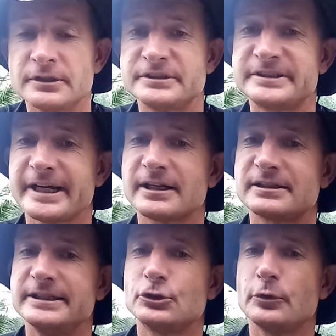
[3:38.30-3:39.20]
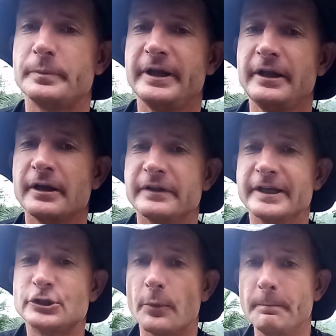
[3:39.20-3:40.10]
Secondly, could be
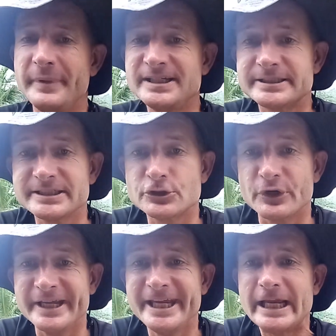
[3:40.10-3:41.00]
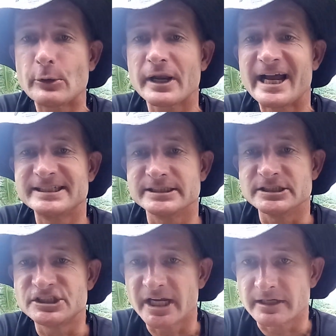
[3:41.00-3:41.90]
that you're meeting your equalizing
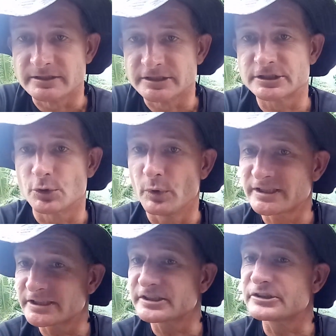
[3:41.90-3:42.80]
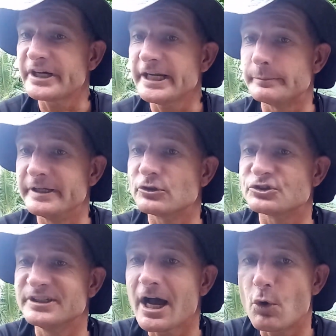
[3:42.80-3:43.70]
challenge, which is great
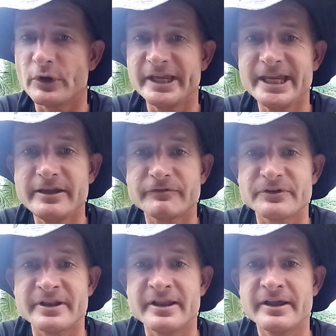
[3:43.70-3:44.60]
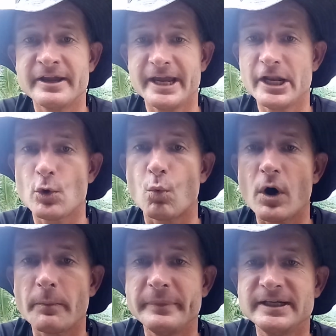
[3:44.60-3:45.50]
because now, even in a
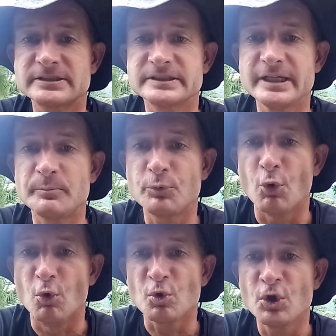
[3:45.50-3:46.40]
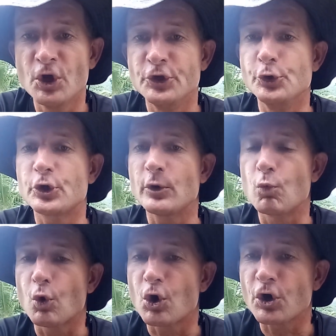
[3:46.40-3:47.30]
one meter deep pool, you
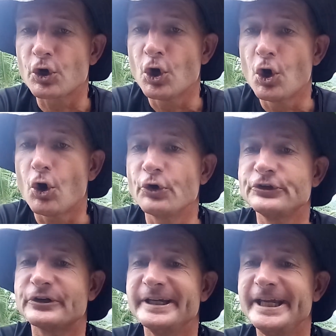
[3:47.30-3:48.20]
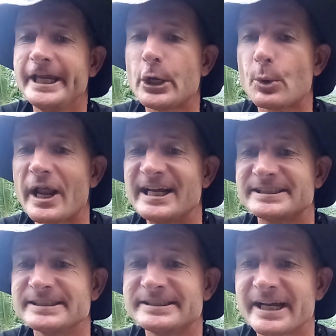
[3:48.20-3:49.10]
can work on your
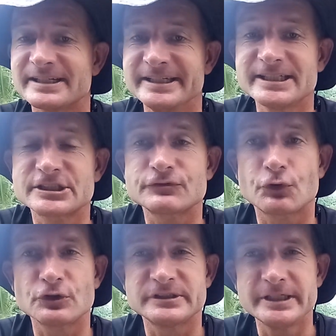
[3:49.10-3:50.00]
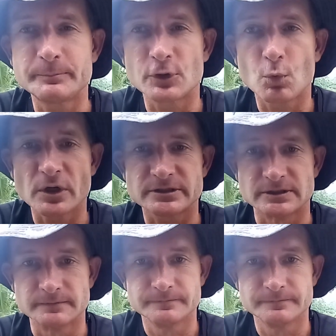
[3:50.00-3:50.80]
equalizing techniques for deeper water.